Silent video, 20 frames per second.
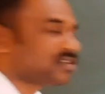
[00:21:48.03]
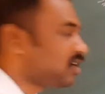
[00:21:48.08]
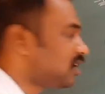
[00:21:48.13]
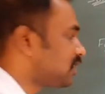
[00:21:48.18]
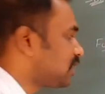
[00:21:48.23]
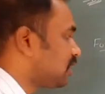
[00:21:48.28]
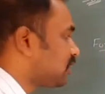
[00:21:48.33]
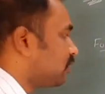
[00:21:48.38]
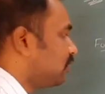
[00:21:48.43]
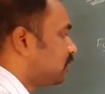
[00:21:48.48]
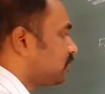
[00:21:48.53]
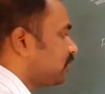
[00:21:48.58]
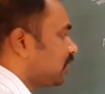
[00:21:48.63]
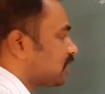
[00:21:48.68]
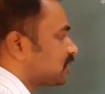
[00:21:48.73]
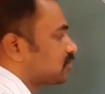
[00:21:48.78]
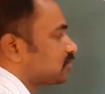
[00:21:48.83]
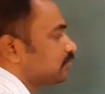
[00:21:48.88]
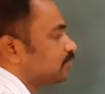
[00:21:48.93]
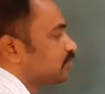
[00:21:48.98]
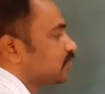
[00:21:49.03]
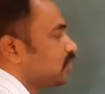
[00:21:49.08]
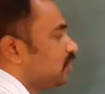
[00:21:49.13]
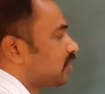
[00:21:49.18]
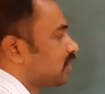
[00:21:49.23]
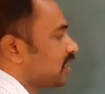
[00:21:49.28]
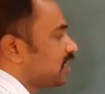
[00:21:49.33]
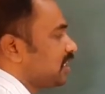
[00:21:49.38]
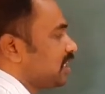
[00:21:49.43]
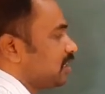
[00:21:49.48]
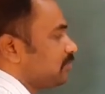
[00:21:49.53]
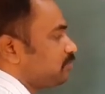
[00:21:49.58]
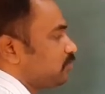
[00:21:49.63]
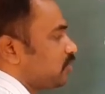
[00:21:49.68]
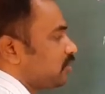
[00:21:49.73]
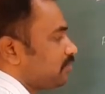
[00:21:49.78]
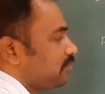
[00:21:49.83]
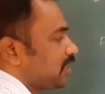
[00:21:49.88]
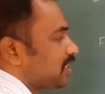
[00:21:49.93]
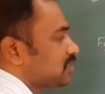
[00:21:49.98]
not equal to x2? Okay, f
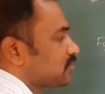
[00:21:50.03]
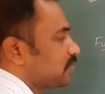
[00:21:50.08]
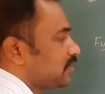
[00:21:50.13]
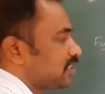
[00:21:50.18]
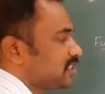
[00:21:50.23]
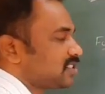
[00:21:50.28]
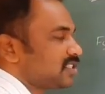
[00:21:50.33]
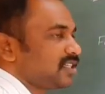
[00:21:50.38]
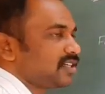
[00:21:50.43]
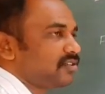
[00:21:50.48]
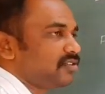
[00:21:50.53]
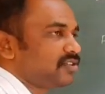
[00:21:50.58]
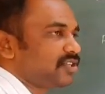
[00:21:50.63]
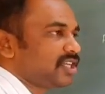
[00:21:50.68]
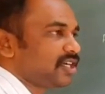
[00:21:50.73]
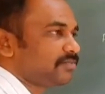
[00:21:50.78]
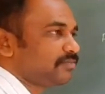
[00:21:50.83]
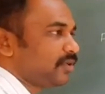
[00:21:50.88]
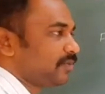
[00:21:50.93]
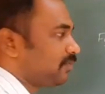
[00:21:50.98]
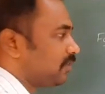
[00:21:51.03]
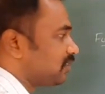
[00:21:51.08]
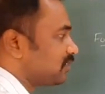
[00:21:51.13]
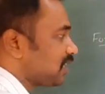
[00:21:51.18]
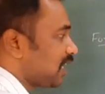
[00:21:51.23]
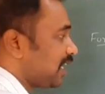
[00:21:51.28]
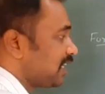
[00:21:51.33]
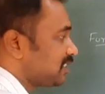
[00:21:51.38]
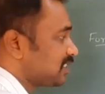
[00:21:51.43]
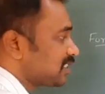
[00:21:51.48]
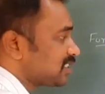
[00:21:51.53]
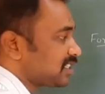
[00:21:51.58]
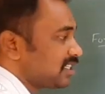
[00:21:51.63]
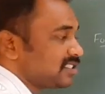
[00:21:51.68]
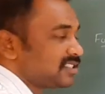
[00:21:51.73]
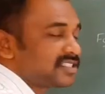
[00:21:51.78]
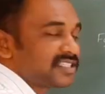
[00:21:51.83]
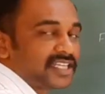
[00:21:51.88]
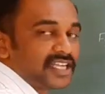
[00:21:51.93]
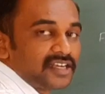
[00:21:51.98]
of x1 is equal to f of x. I just
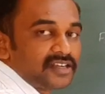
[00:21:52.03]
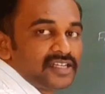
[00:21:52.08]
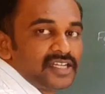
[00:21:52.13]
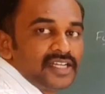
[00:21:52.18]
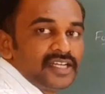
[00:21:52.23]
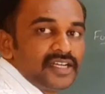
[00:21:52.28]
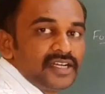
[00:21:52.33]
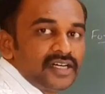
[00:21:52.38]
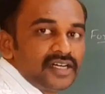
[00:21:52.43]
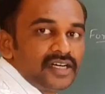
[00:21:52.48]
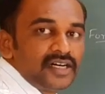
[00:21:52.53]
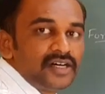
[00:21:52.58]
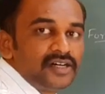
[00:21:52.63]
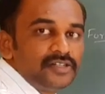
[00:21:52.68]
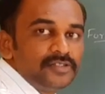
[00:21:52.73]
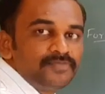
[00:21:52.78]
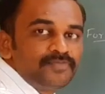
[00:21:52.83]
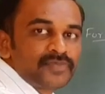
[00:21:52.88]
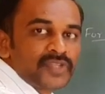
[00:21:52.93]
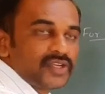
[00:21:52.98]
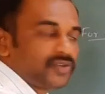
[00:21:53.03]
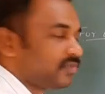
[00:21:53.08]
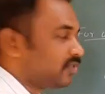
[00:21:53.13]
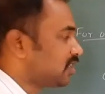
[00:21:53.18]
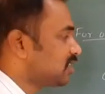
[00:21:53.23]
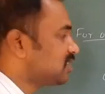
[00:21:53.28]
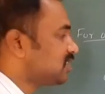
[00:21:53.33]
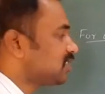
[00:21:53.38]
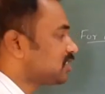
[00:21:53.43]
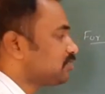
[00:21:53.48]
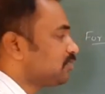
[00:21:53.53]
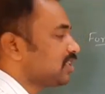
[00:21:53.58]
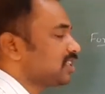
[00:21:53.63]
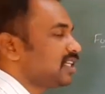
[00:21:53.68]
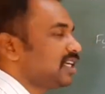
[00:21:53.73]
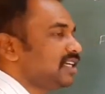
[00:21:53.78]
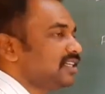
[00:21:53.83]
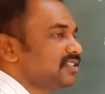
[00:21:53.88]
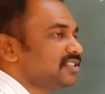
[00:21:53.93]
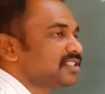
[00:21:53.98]
consider how, what is this
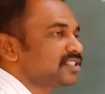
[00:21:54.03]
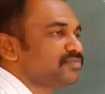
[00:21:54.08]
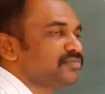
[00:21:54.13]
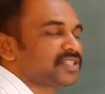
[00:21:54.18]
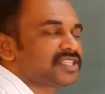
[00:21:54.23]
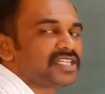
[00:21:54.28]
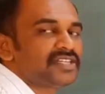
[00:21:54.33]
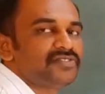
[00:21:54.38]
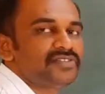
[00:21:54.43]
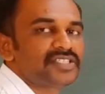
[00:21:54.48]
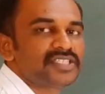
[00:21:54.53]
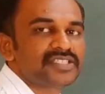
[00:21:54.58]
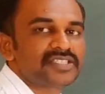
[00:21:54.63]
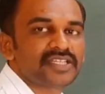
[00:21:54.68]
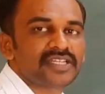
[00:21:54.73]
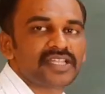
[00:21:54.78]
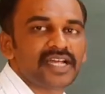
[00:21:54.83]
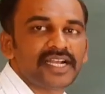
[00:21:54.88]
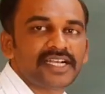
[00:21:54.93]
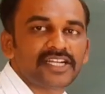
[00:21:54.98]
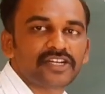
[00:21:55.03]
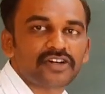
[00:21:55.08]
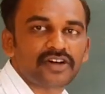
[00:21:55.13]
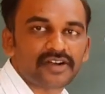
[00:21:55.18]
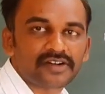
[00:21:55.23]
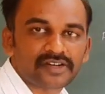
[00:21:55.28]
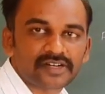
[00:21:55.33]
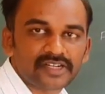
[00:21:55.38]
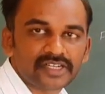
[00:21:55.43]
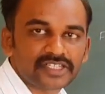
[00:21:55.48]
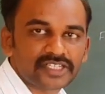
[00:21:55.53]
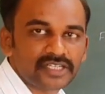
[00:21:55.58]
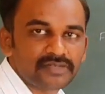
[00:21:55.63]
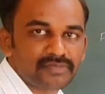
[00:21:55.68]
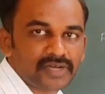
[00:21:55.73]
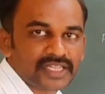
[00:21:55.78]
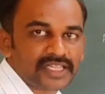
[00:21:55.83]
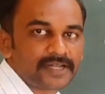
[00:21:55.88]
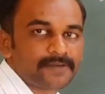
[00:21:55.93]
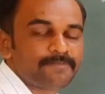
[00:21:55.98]
method? This method we just say that
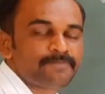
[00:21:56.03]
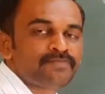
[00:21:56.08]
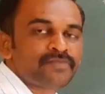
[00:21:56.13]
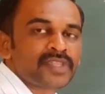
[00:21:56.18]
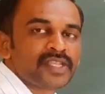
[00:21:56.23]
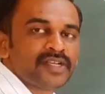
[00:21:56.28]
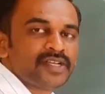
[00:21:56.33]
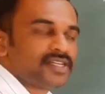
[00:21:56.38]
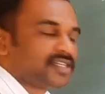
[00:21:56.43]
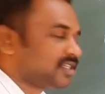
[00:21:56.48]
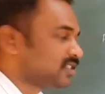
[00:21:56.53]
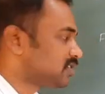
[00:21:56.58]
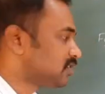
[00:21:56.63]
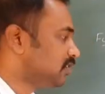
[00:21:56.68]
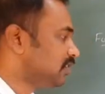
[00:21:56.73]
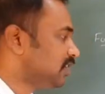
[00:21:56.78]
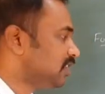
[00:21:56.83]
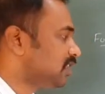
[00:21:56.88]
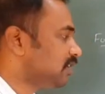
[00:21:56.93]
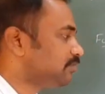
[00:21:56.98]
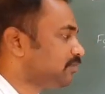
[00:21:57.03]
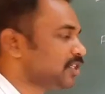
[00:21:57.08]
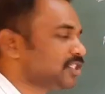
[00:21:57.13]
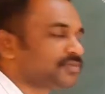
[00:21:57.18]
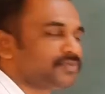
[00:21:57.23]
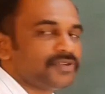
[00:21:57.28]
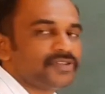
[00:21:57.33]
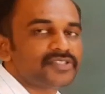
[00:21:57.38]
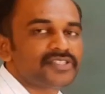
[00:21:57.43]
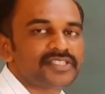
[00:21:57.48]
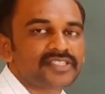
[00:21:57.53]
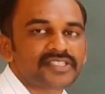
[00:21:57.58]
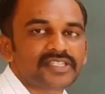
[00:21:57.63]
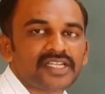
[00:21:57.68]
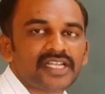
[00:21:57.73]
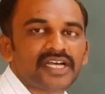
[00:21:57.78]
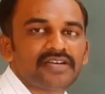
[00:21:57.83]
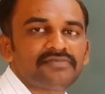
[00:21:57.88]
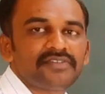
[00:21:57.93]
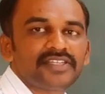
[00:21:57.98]
contradiction method. So in the first
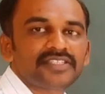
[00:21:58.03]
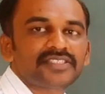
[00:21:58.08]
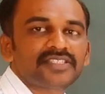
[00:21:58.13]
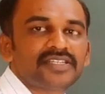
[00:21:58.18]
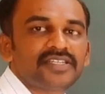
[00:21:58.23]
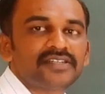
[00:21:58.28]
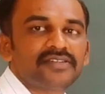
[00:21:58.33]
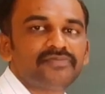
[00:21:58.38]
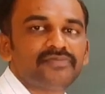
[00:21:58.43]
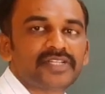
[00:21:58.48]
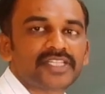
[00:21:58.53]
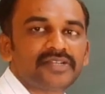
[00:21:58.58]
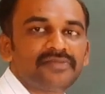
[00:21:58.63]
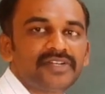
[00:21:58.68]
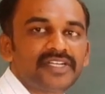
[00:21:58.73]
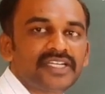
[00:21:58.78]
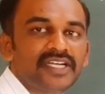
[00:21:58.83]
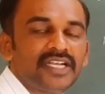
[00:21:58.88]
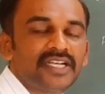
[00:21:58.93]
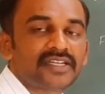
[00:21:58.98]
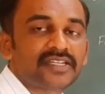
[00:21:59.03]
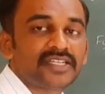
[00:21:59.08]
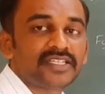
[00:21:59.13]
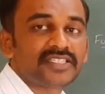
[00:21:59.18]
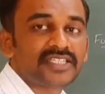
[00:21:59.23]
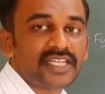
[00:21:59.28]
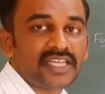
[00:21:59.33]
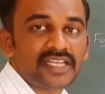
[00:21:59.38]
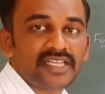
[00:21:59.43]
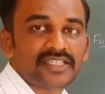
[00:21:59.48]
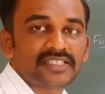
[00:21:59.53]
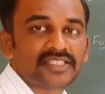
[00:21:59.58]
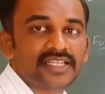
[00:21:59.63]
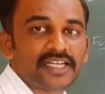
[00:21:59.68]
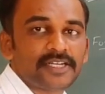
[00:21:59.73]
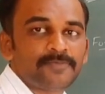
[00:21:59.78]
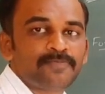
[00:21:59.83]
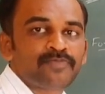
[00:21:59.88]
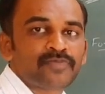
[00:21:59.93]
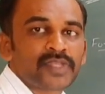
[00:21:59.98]
syllabus, mathematical reasoning is
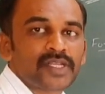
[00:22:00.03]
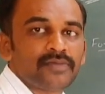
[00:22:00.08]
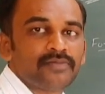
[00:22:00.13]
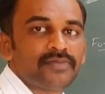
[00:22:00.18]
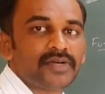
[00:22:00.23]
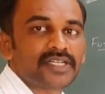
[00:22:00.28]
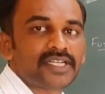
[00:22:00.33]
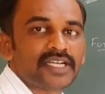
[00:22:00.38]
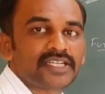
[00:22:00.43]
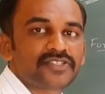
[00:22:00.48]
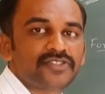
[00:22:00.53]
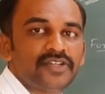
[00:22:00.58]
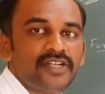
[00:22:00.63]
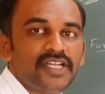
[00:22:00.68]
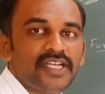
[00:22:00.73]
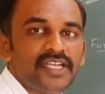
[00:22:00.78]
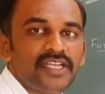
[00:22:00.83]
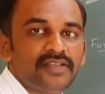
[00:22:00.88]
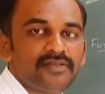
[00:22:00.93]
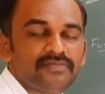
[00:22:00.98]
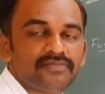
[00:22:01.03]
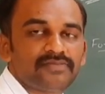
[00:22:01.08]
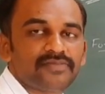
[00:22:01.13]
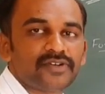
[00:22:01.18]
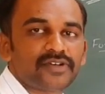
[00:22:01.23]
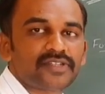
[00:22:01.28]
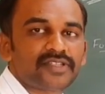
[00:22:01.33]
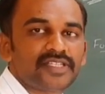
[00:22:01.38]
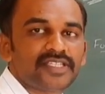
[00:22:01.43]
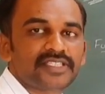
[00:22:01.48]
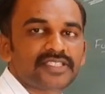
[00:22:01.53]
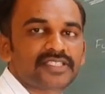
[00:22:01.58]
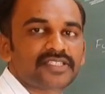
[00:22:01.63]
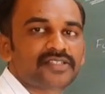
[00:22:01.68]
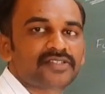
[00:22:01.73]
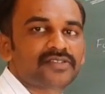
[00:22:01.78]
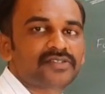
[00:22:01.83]
that, but actually for this